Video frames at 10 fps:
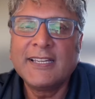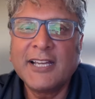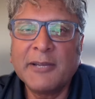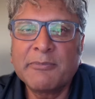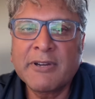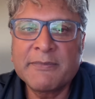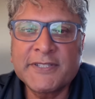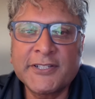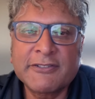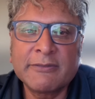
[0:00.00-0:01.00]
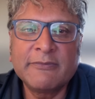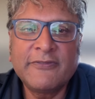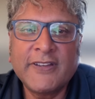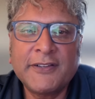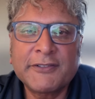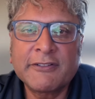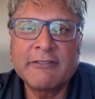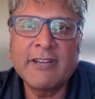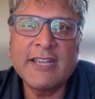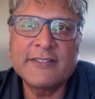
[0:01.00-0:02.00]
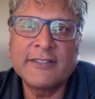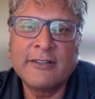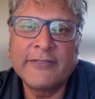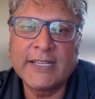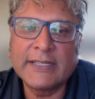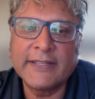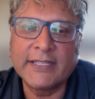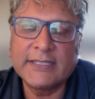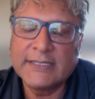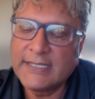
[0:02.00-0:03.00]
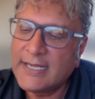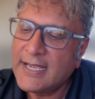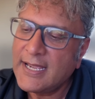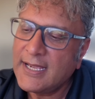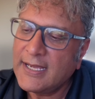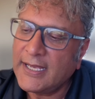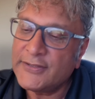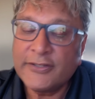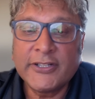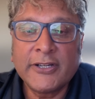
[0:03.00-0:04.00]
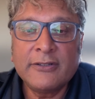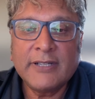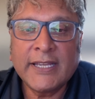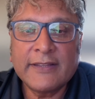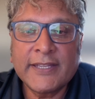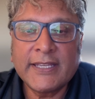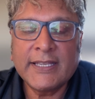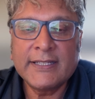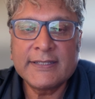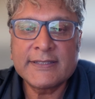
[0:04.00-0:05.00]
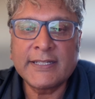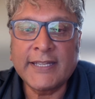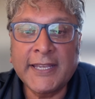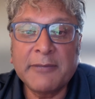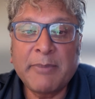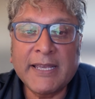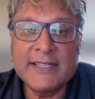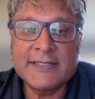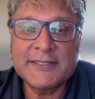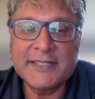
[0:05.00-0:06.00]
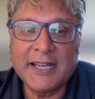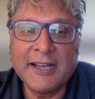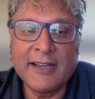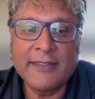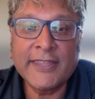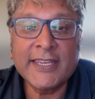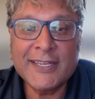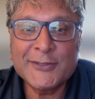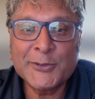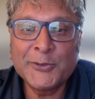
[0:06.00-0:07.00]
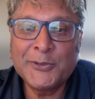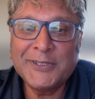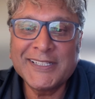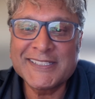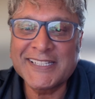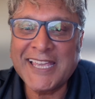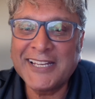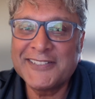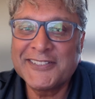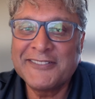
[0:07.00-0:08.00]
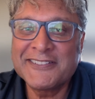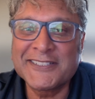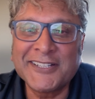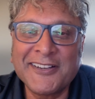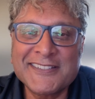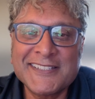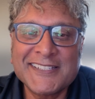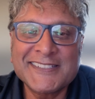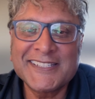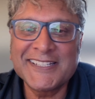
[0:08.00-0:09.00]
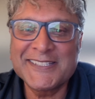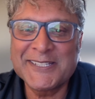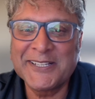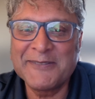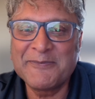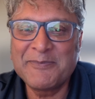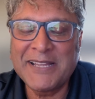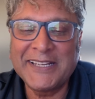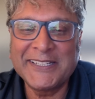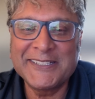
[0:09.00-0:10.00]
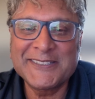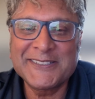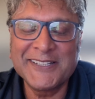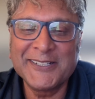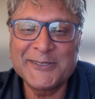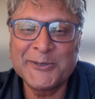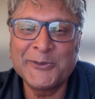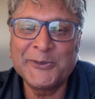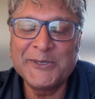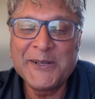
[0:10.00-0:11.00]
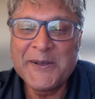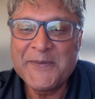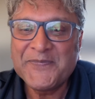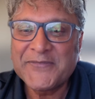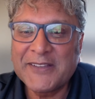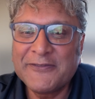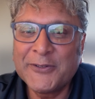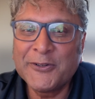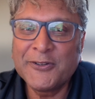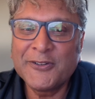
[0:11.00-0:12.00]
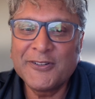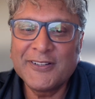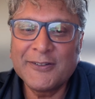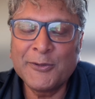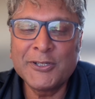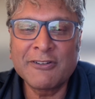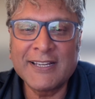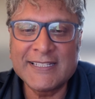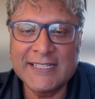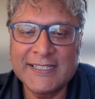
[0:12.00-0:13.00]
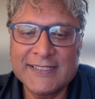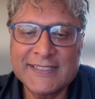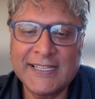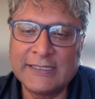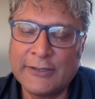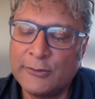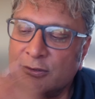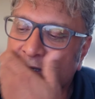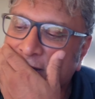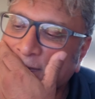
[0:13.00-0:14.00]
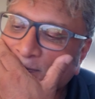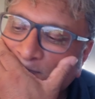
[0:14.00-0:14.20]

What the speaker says: I'm Prem Sundram, founder and creator of InkThink. As you know, InkThink is an ink-based thinking tool. It's a calendar, it's a task list, it's a planning tool for all your ideas and thoughts.